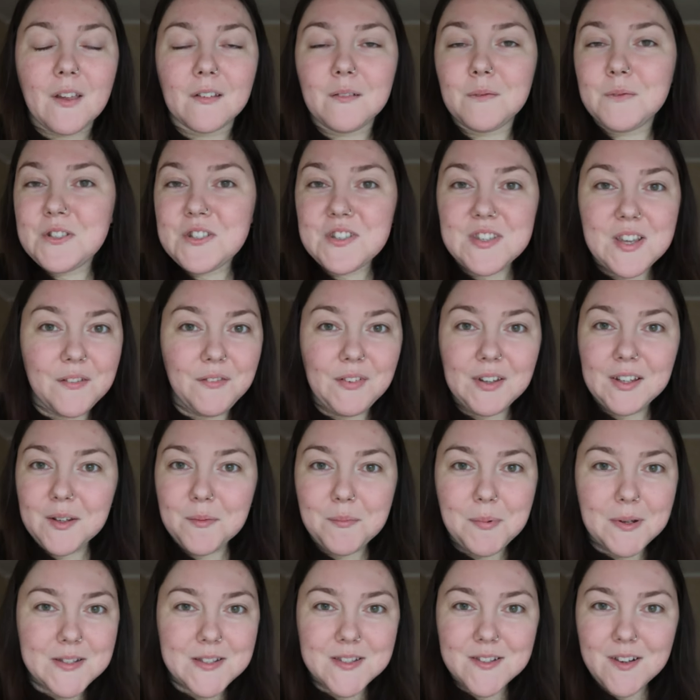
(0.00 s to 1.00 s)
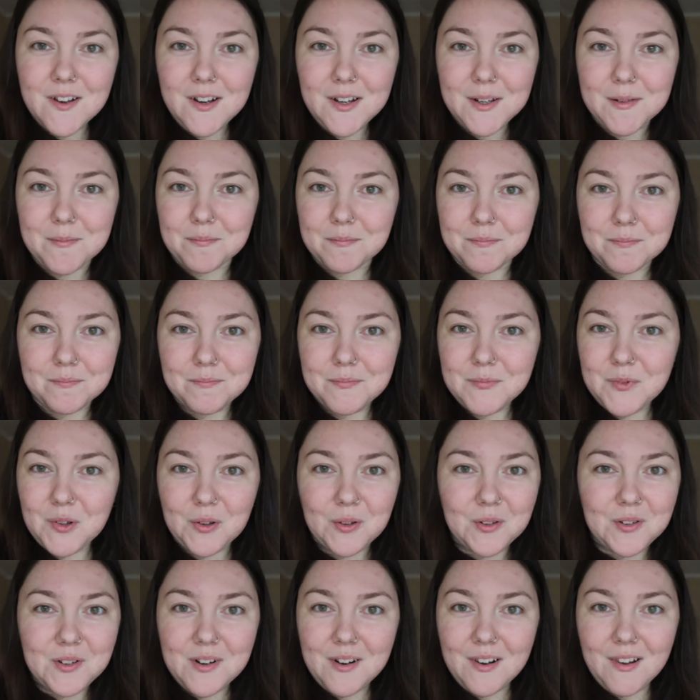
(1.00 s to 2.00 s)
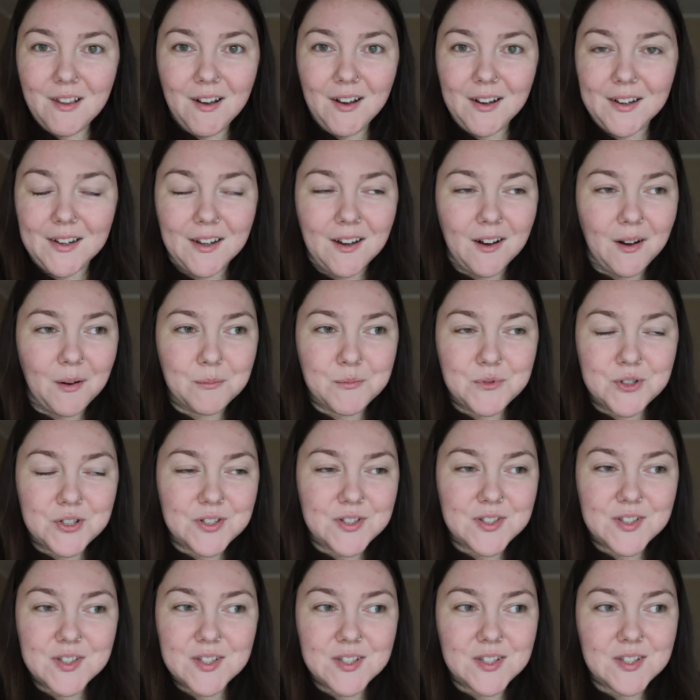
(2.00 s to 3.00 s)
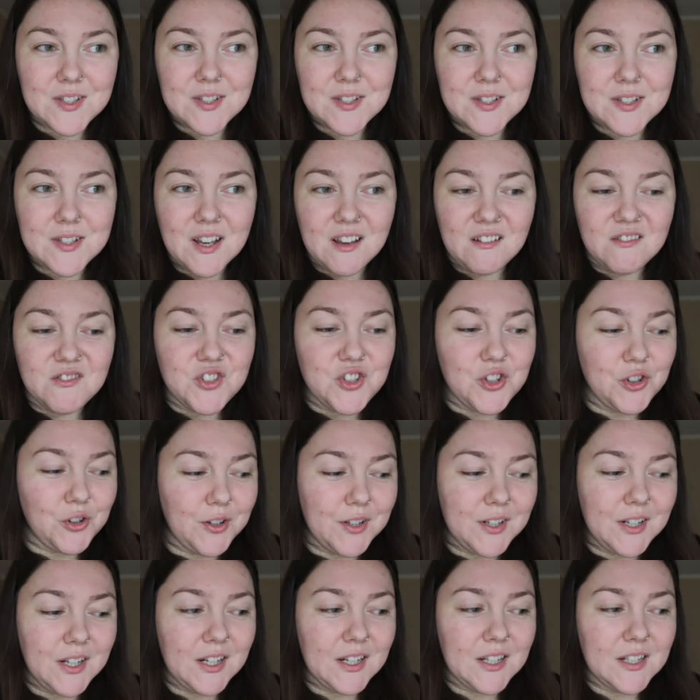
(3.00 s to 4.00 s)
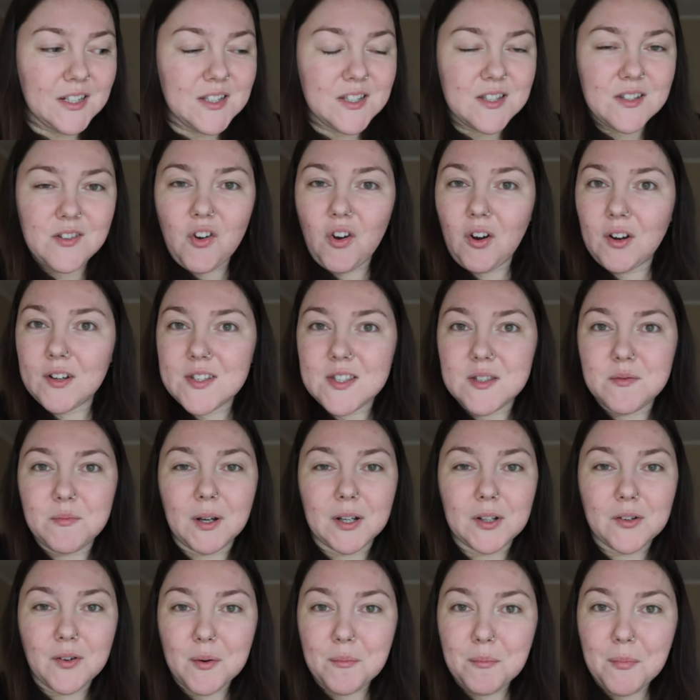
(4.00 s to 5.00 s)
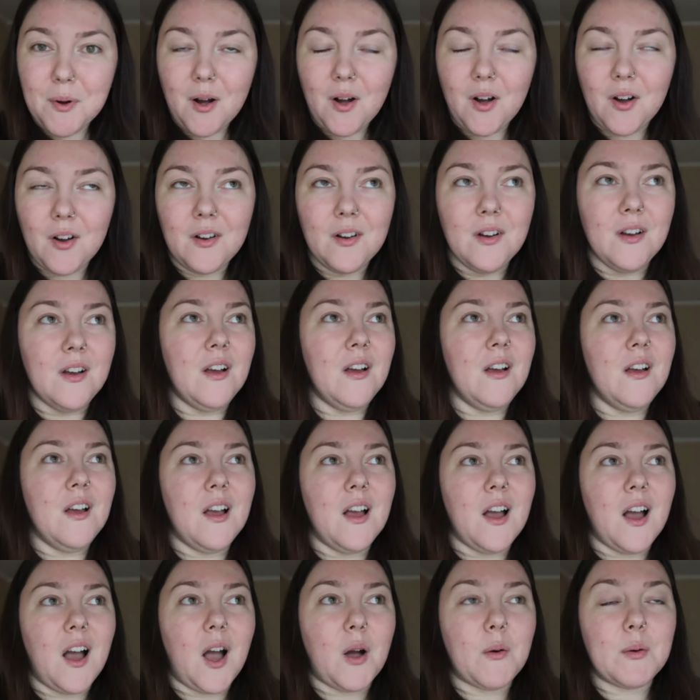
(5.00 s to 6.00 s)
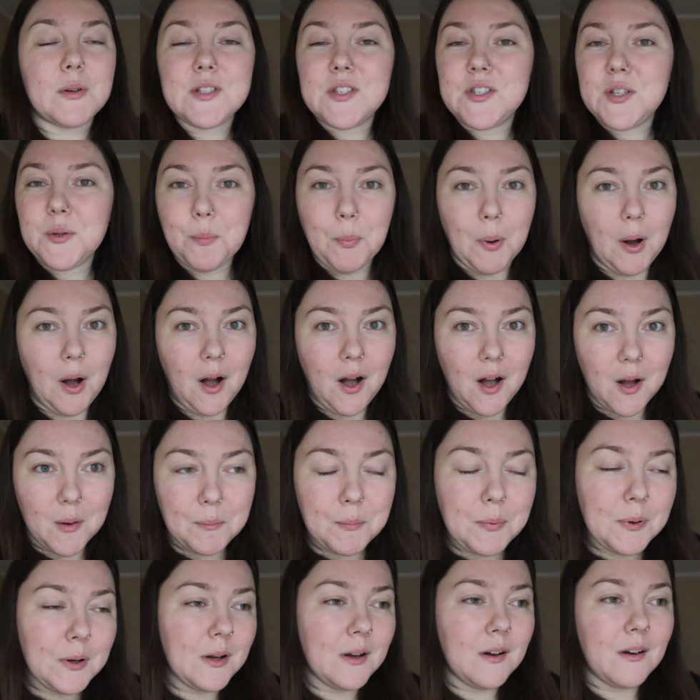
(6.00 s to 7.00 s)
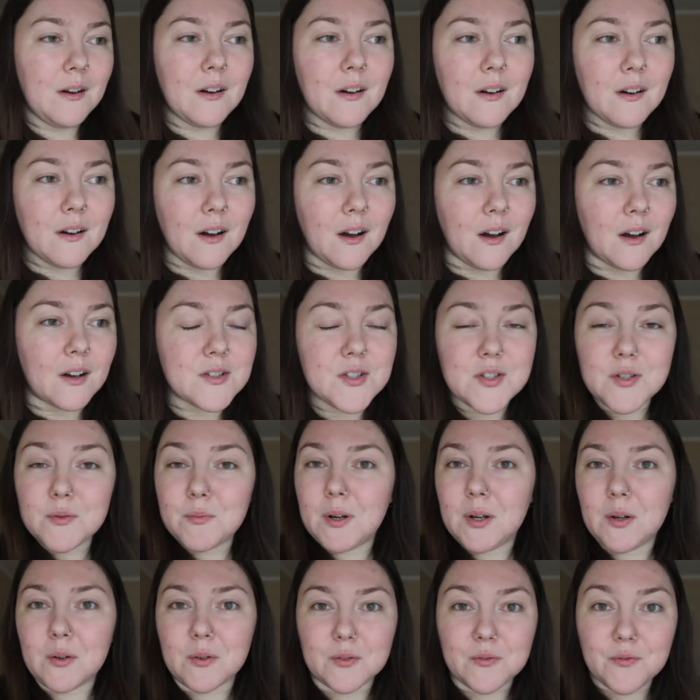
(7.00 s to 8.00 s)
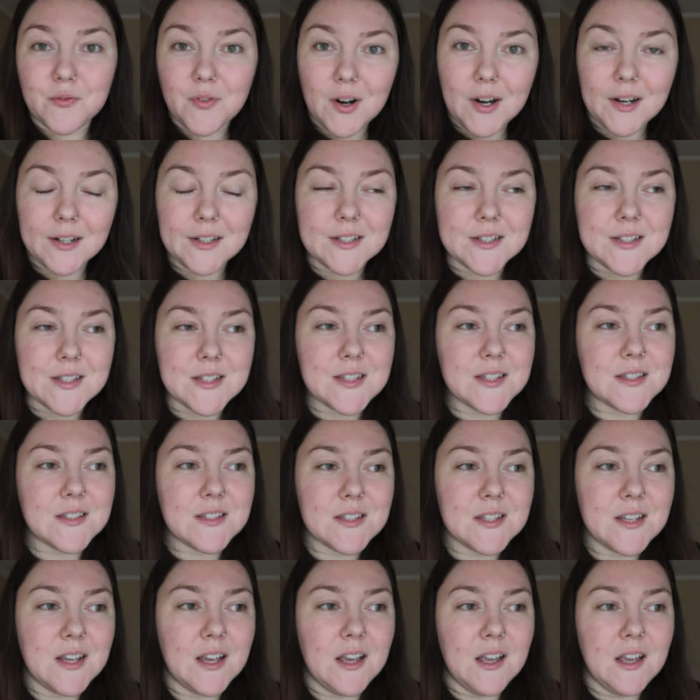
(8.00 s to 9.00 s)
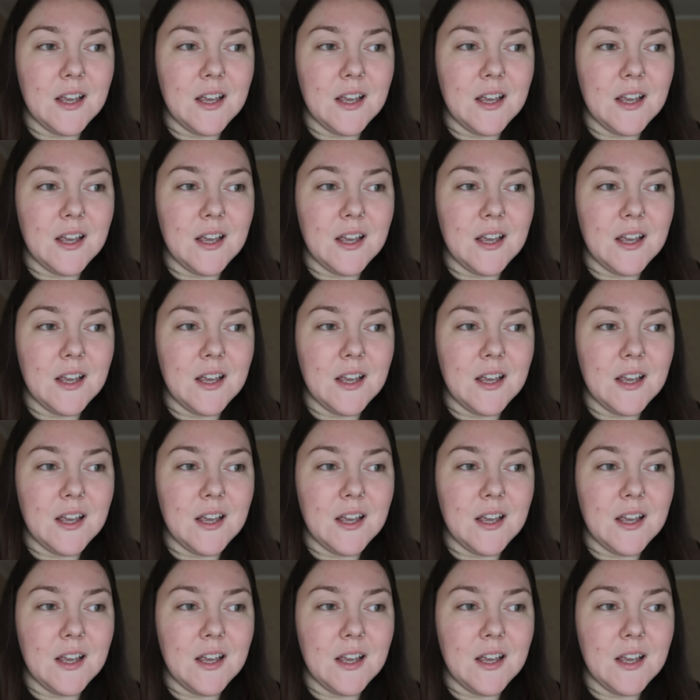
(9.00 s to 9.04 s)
I'm just having the best time, not gonna lie. I'm just enjoying it. I see my grandma, I went to pub, I saw my old friends,